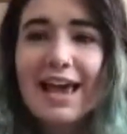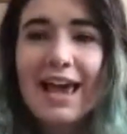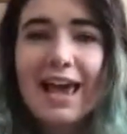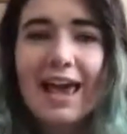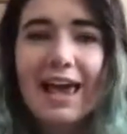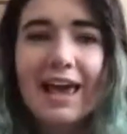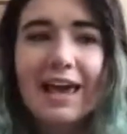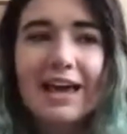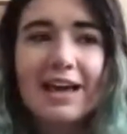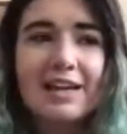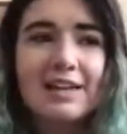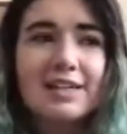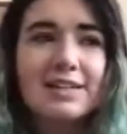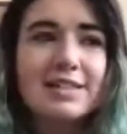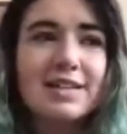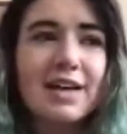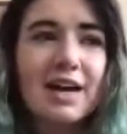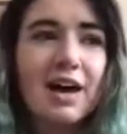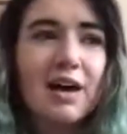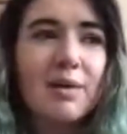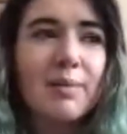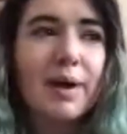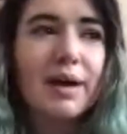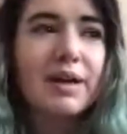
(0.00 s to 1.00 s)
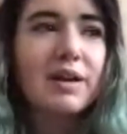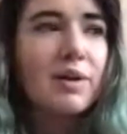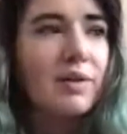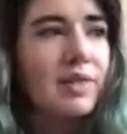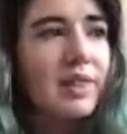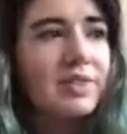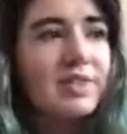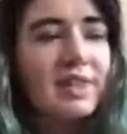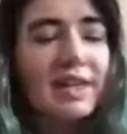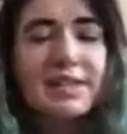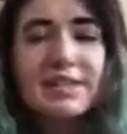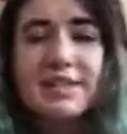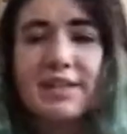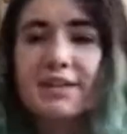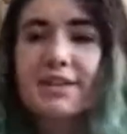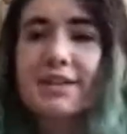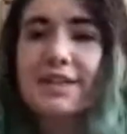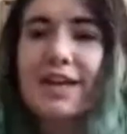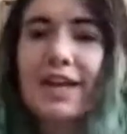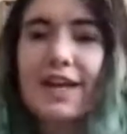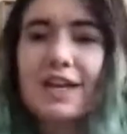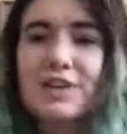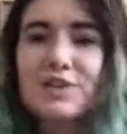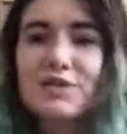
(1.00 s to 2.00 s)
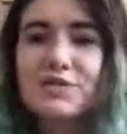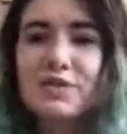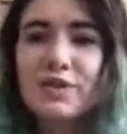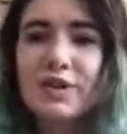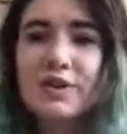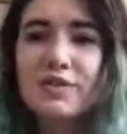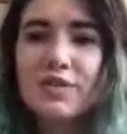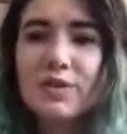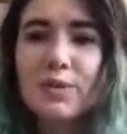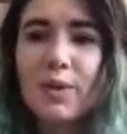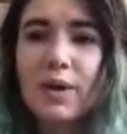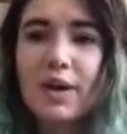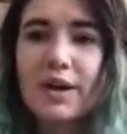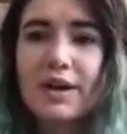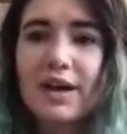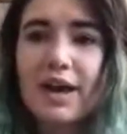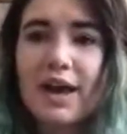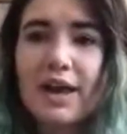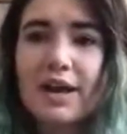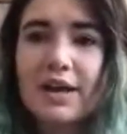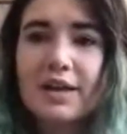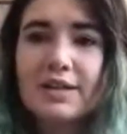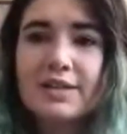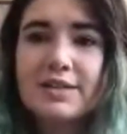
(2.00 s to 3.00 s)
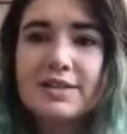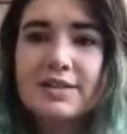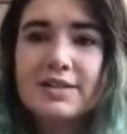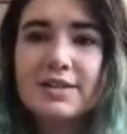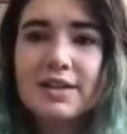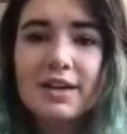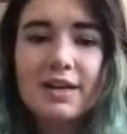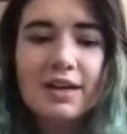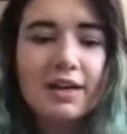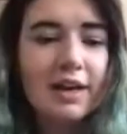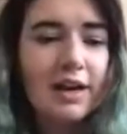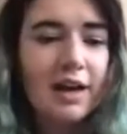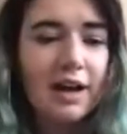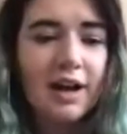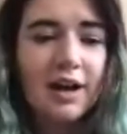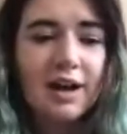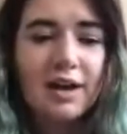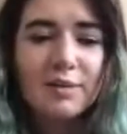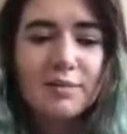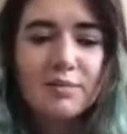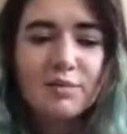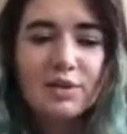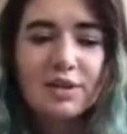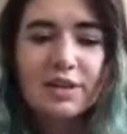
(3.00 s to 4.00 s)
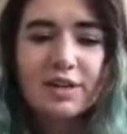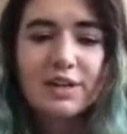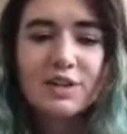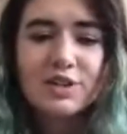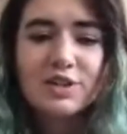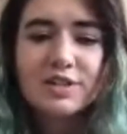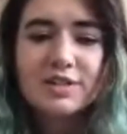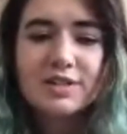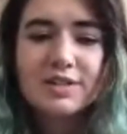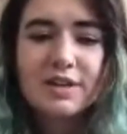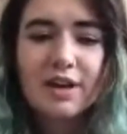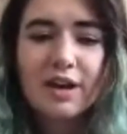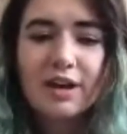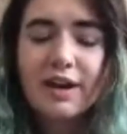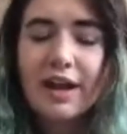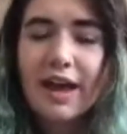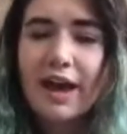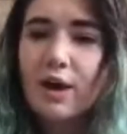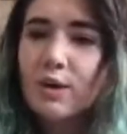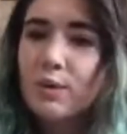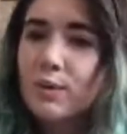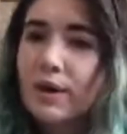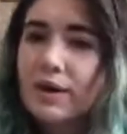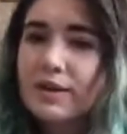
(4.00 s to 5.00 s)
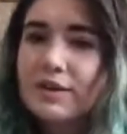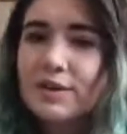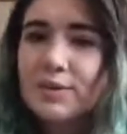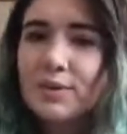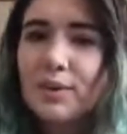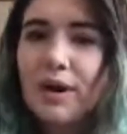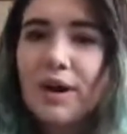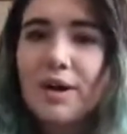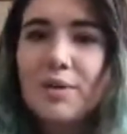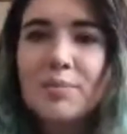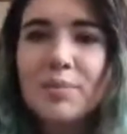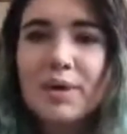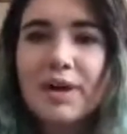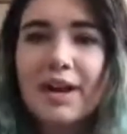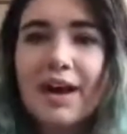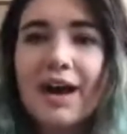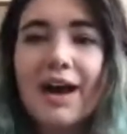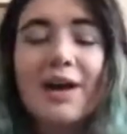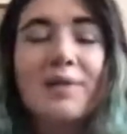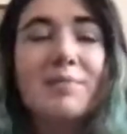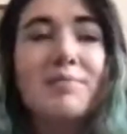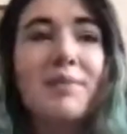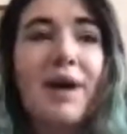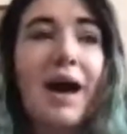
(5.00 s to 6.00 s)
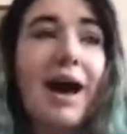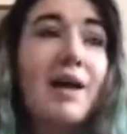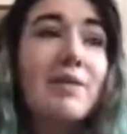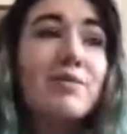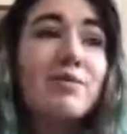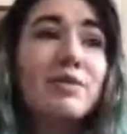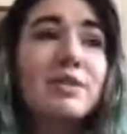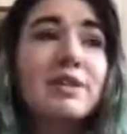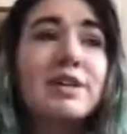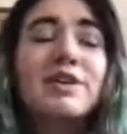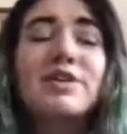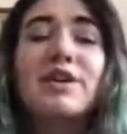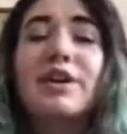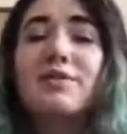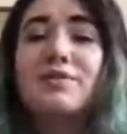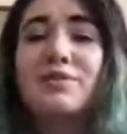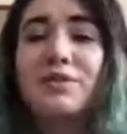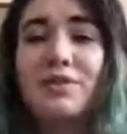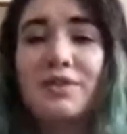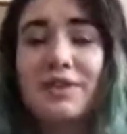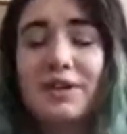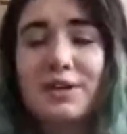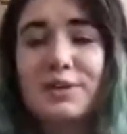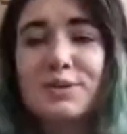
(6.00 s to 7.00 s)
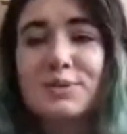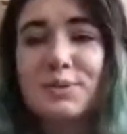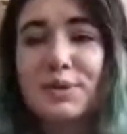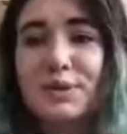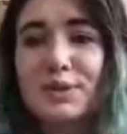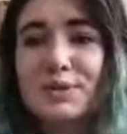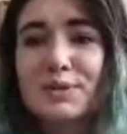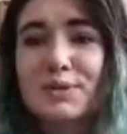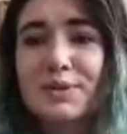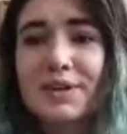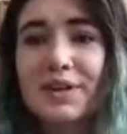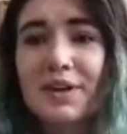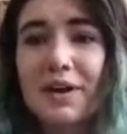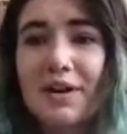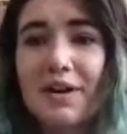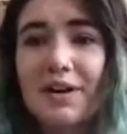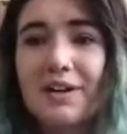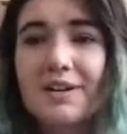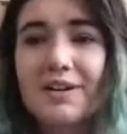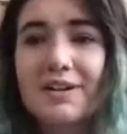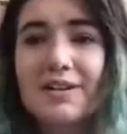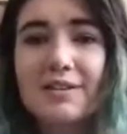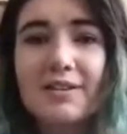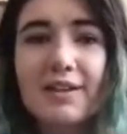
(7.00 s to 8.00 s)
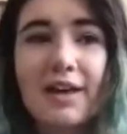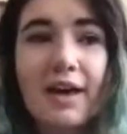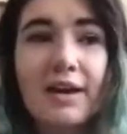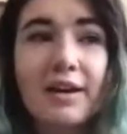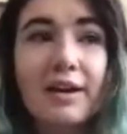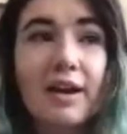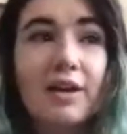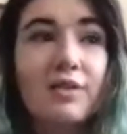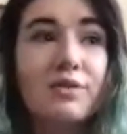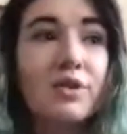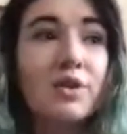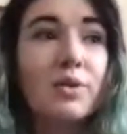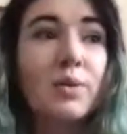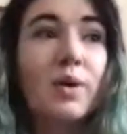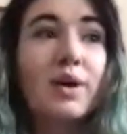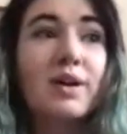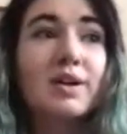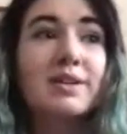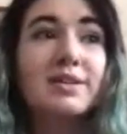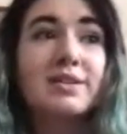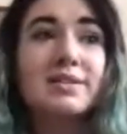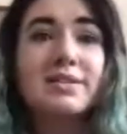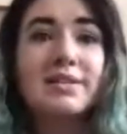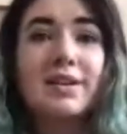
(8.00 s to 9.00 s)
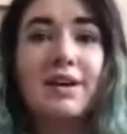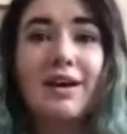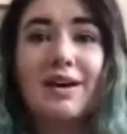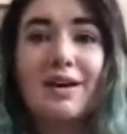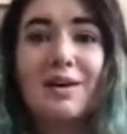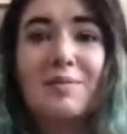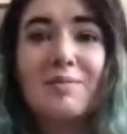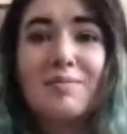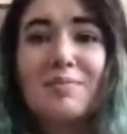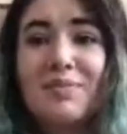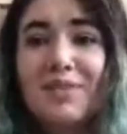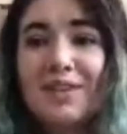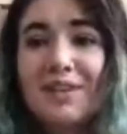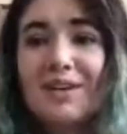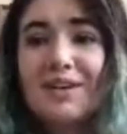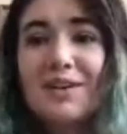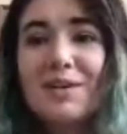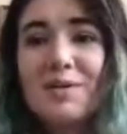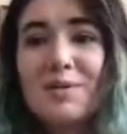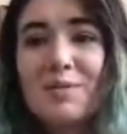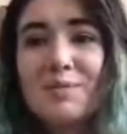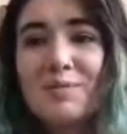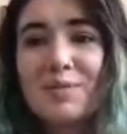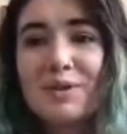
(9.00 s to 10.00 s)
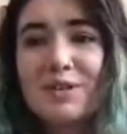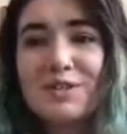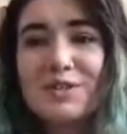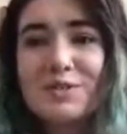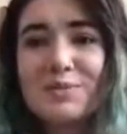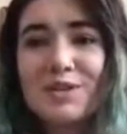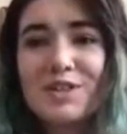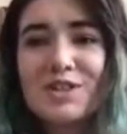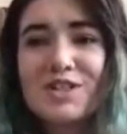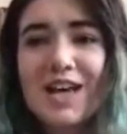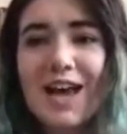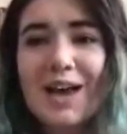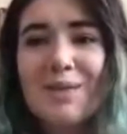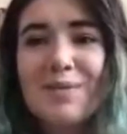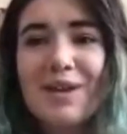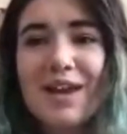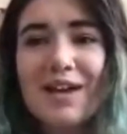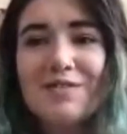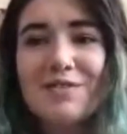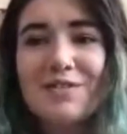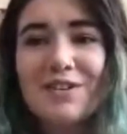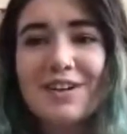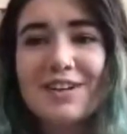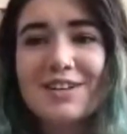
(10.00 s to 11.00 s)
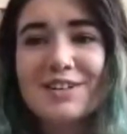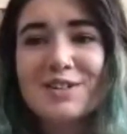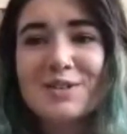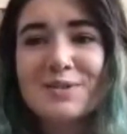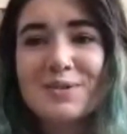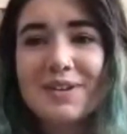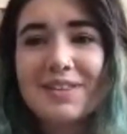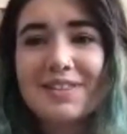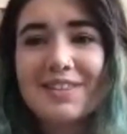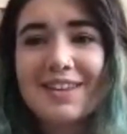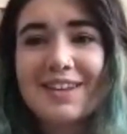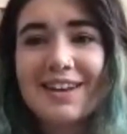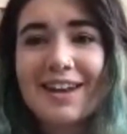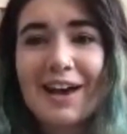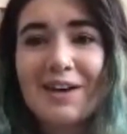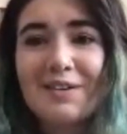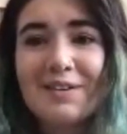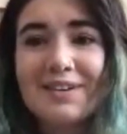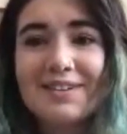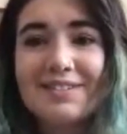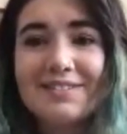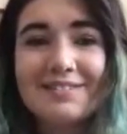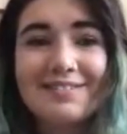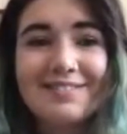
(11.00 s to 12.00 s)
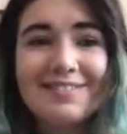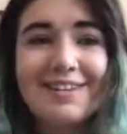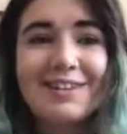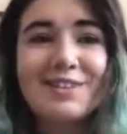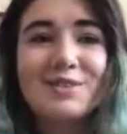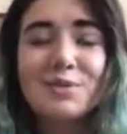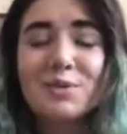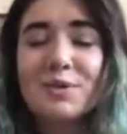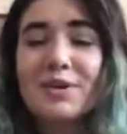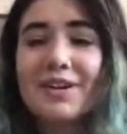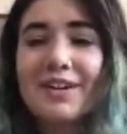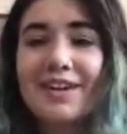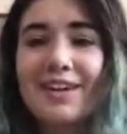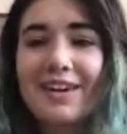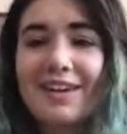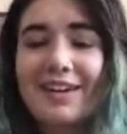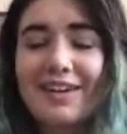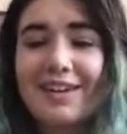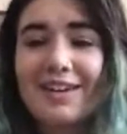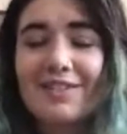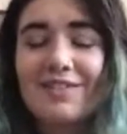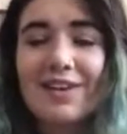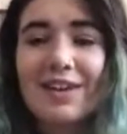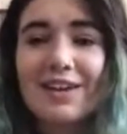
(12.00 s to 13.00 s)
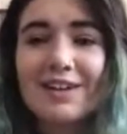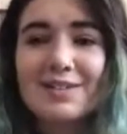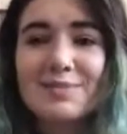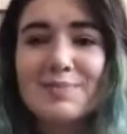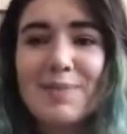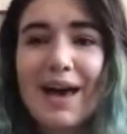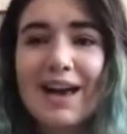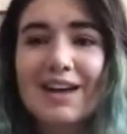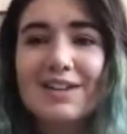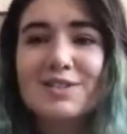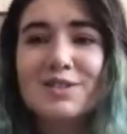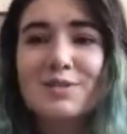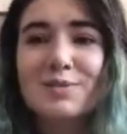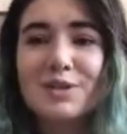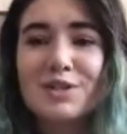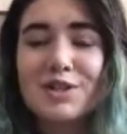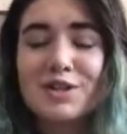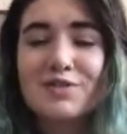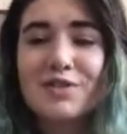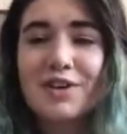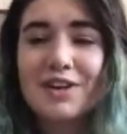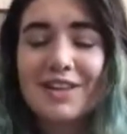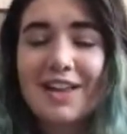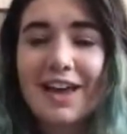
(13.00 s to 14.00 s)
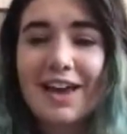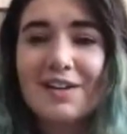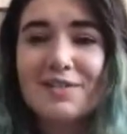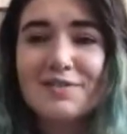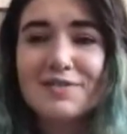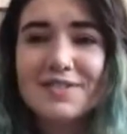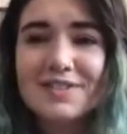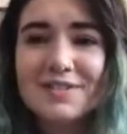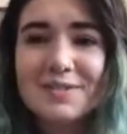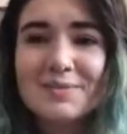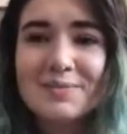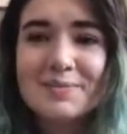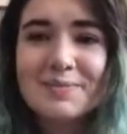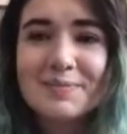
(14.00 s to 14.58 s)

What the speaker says: And I know that that's not the case for everyone, and it's really just on how well you are. But I'm really grateful that it's worked really hard and that everyone has put so much time and effort into it that now it's working and giving us back so much of our lives.